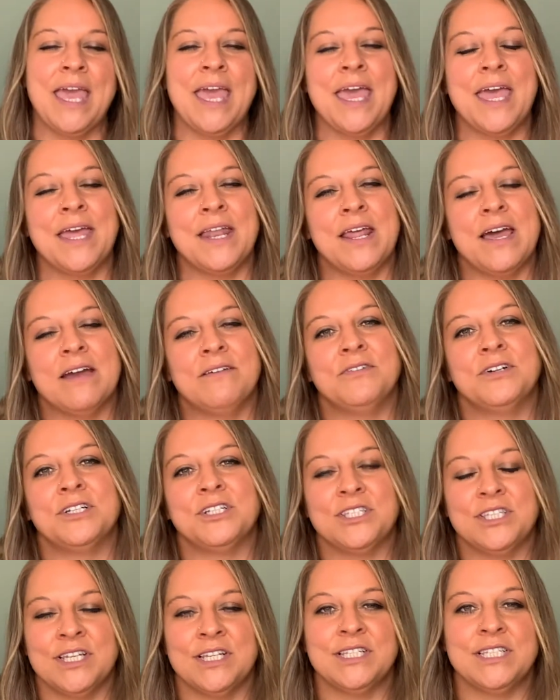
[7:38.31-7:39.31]
And ever
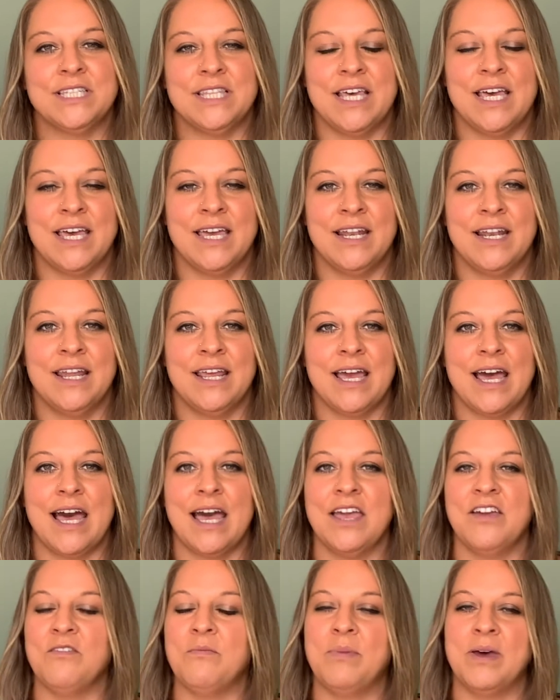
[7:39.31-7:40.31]
since then, I
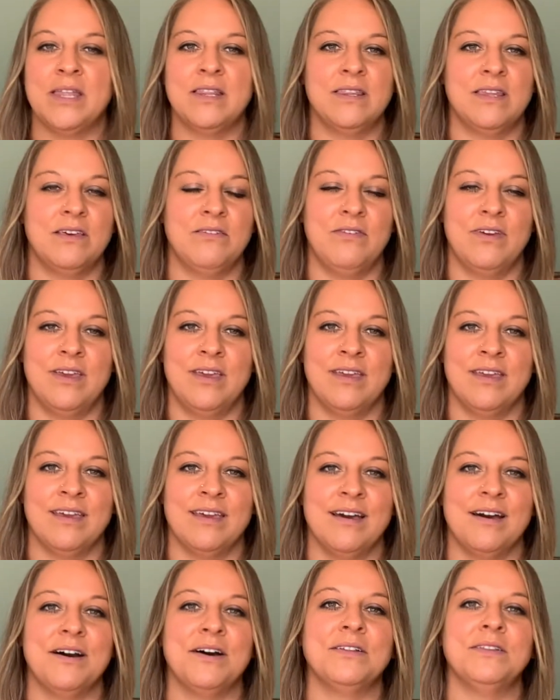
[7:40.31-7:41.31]
have been living
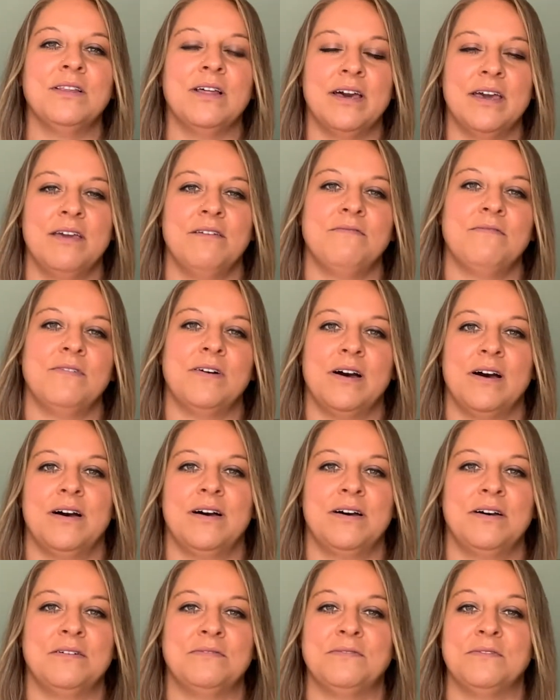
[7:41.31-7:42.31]
a life
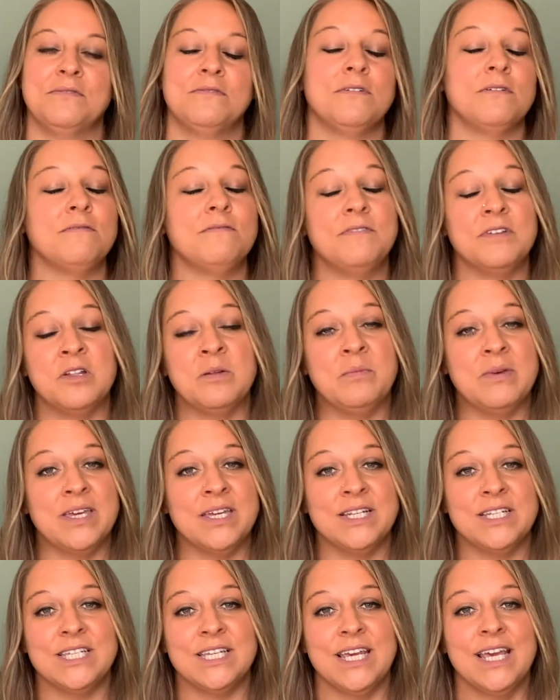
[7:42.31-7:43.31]
of
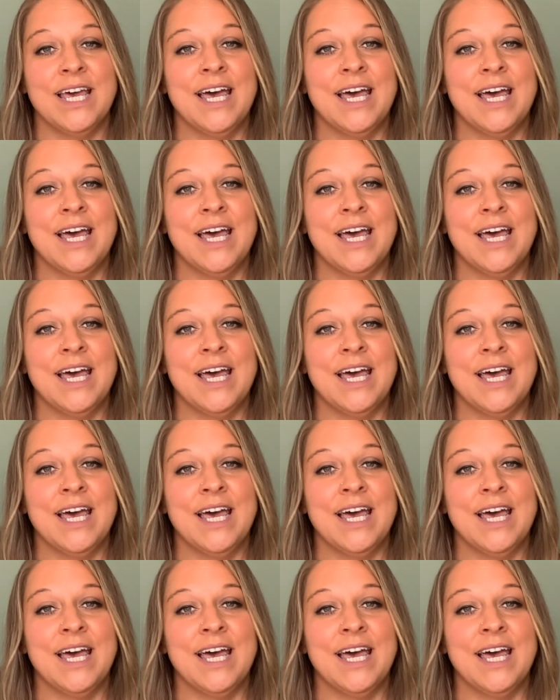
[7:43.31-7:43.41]
fulfillment.